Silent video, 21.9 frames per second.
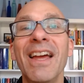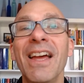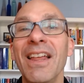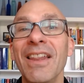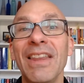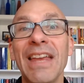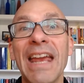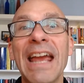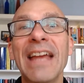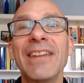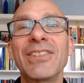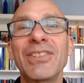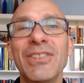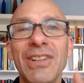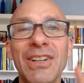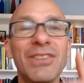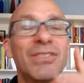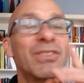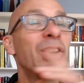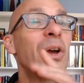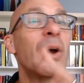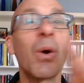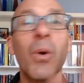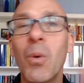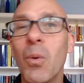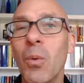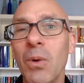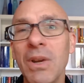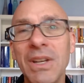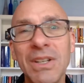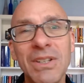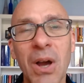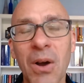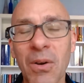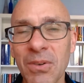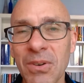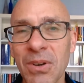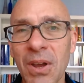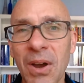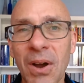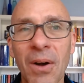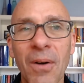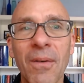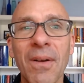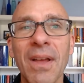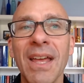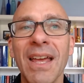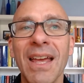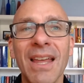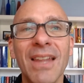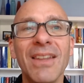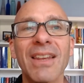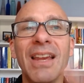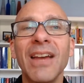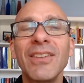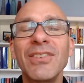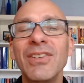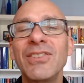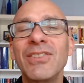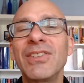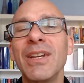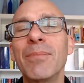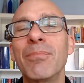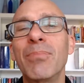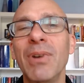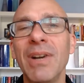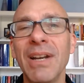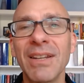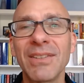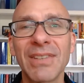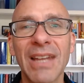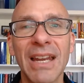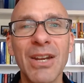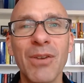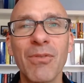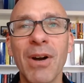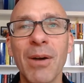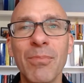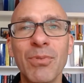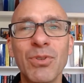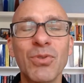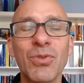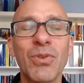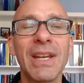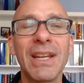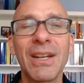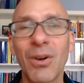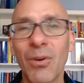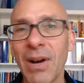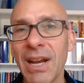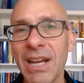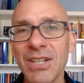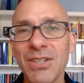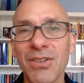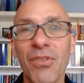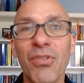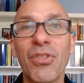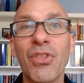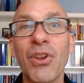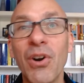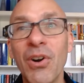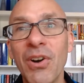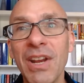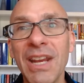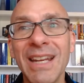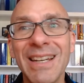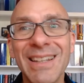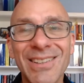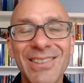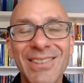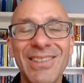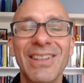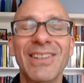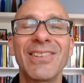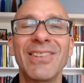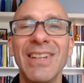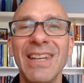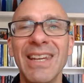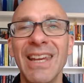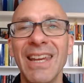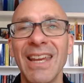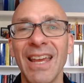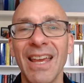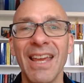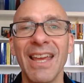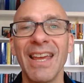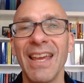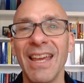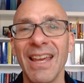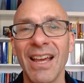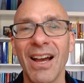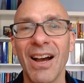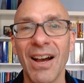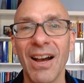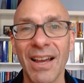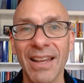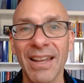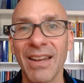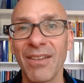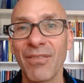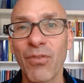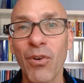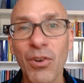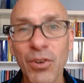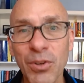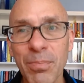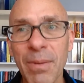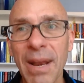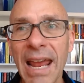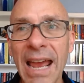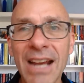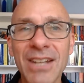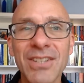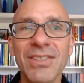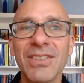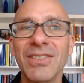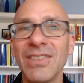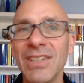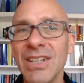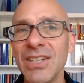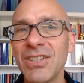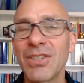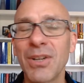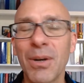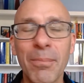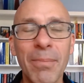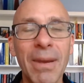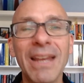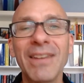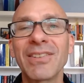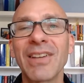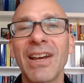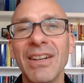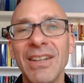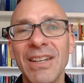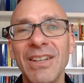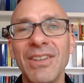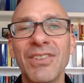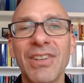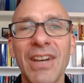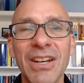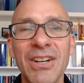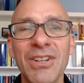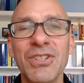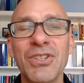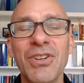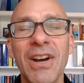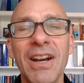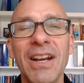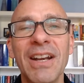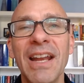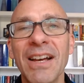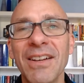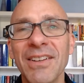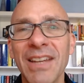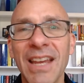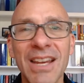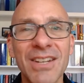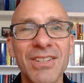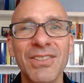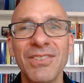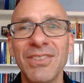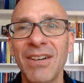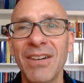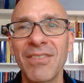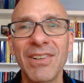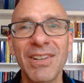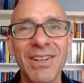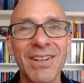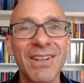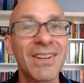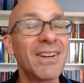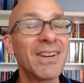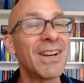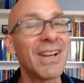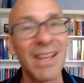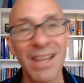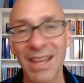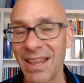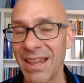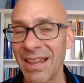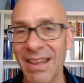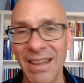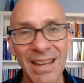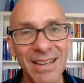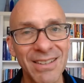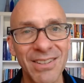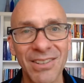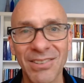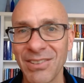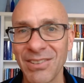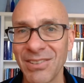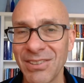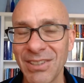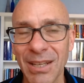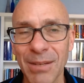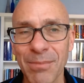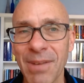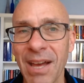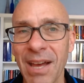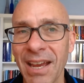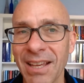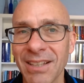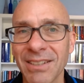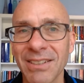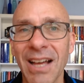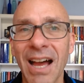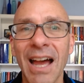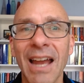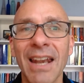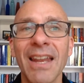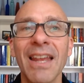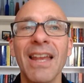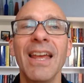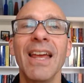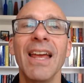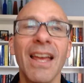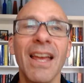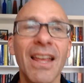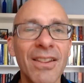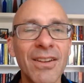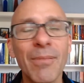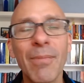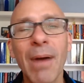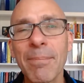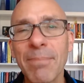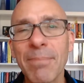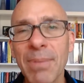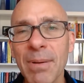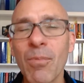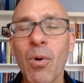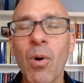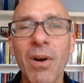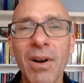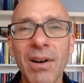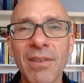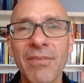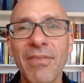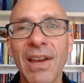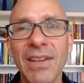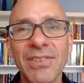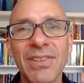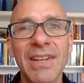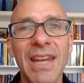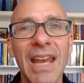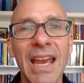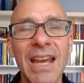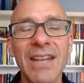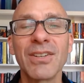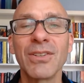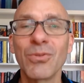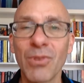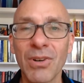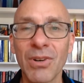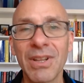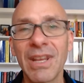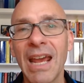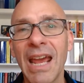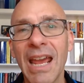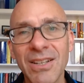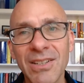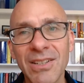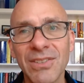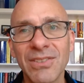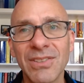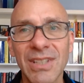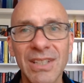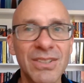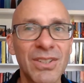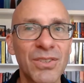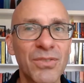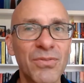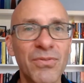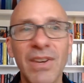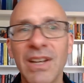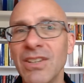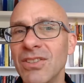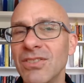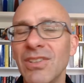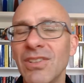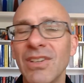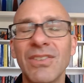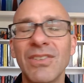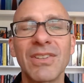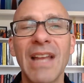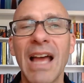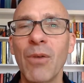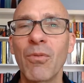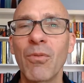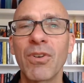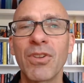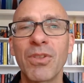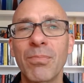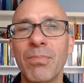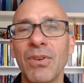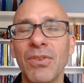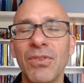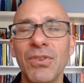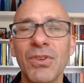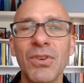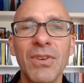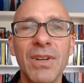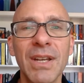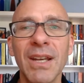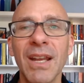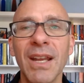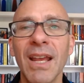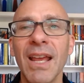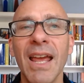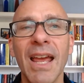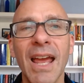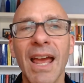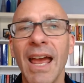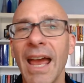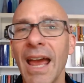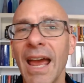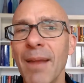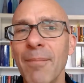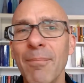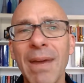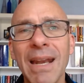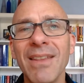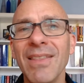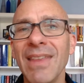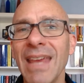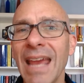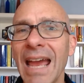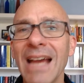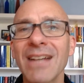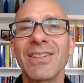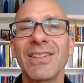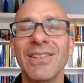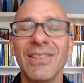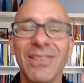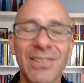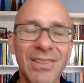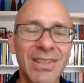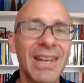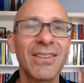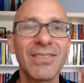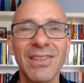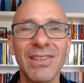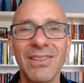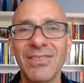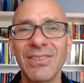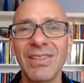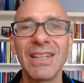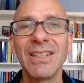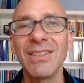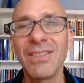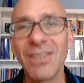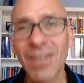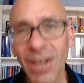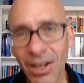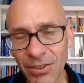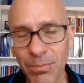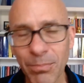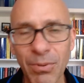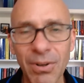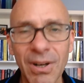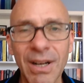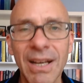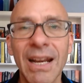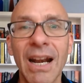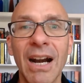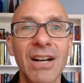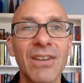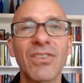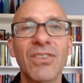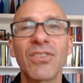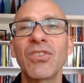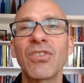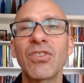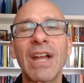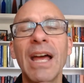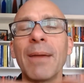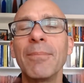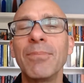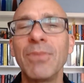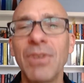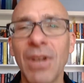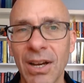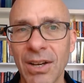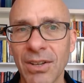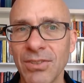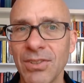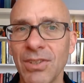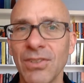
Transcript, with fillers: The answer is, we don't know. The S E C brings anywhere between a range of thirty to sixty uh, enforcement actions each year based on insider trading allegations every year. Now, that doesn't seem like a lot. There might be more investigations where the agency just figures it's now worth pursuing. And many of the actions the S E C does bring are slam dunks.